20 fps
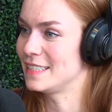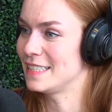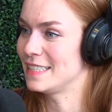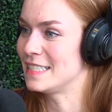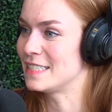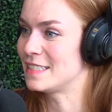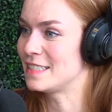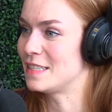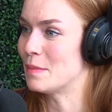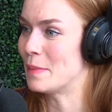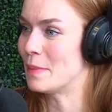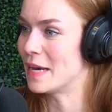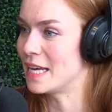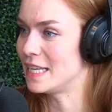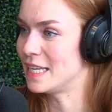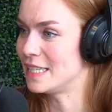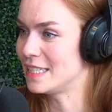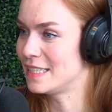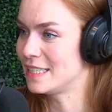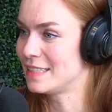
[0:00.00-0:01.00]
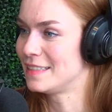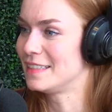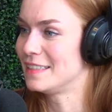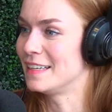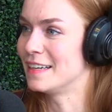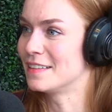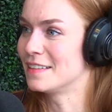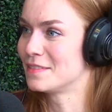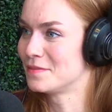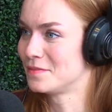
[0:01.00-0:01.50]
You've got the bun,
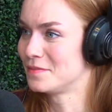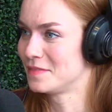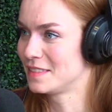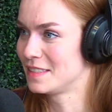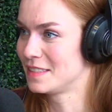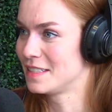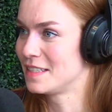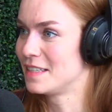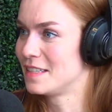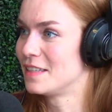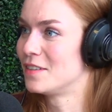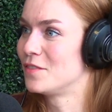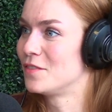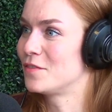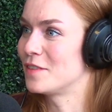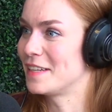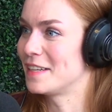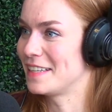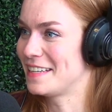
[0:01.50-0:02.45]
it's the milkshake, it's